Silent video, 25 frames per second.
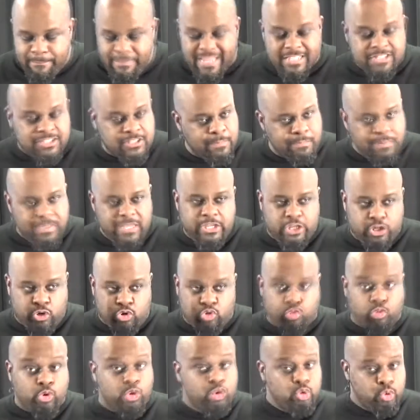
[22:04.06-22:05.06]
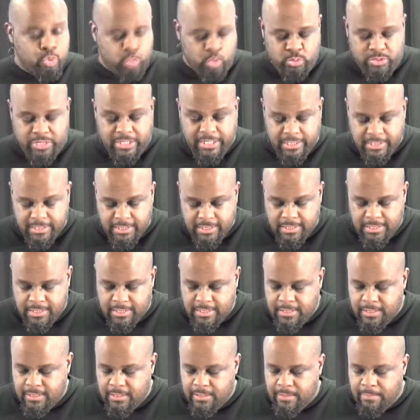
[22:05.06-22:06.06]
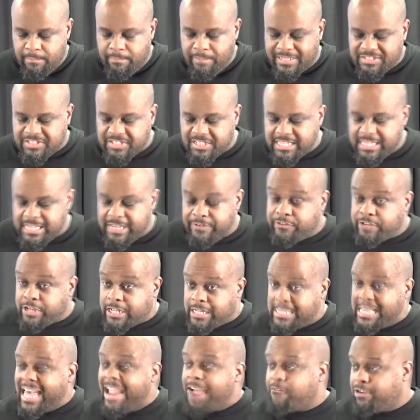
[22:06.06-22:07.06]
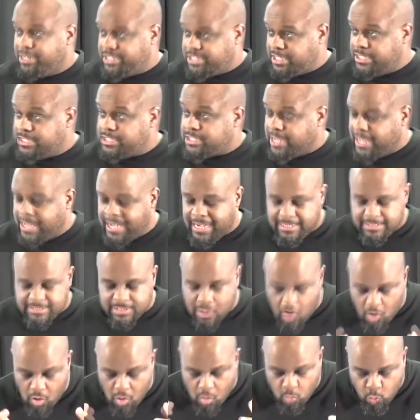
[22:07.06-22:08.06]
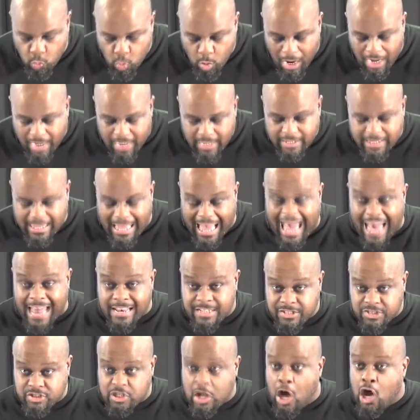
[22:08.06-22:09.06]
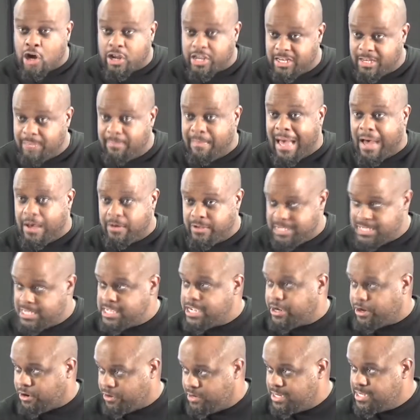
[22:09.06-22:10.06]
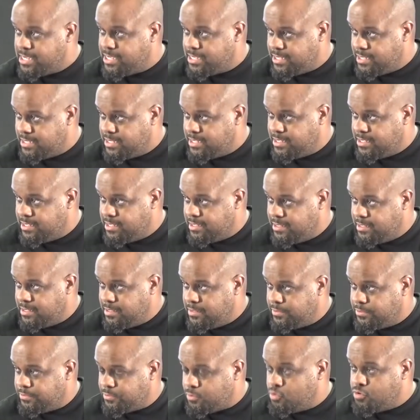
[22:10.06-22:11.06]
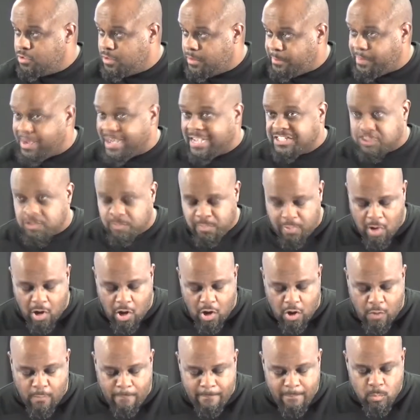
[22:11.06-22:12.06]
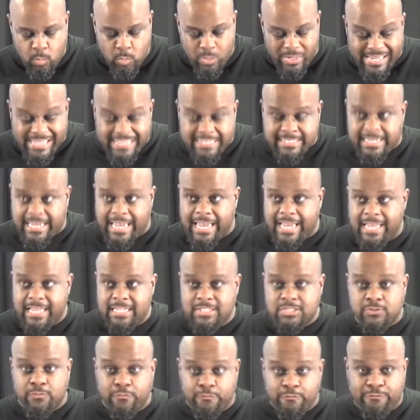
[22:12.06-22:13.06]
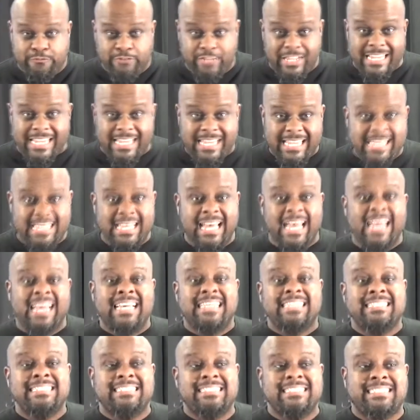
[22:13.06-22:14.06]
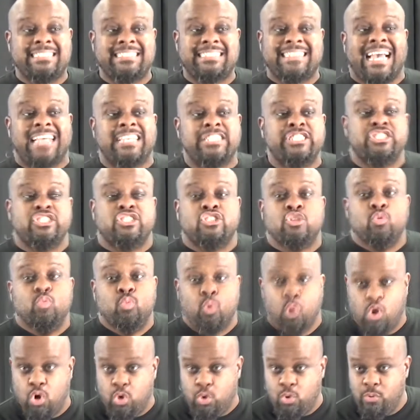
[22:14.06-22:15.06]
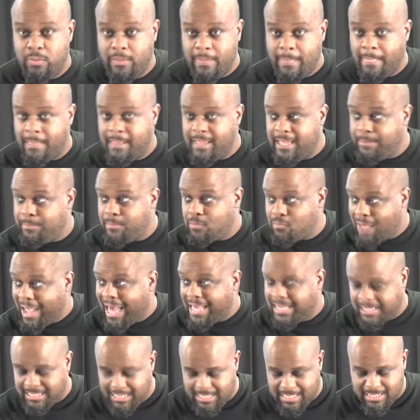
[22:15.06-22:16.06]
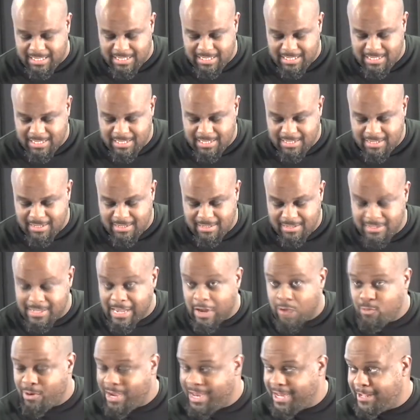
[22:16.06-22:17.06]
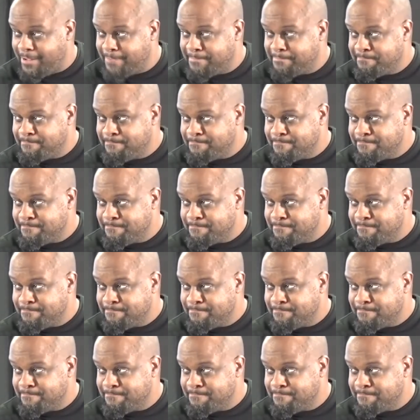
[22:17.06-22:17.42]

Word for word: meant to be crude, but to give clarity to us on what God is talking about here through the Apostle Paul when he says, flee sexual immorality. Y'all ready?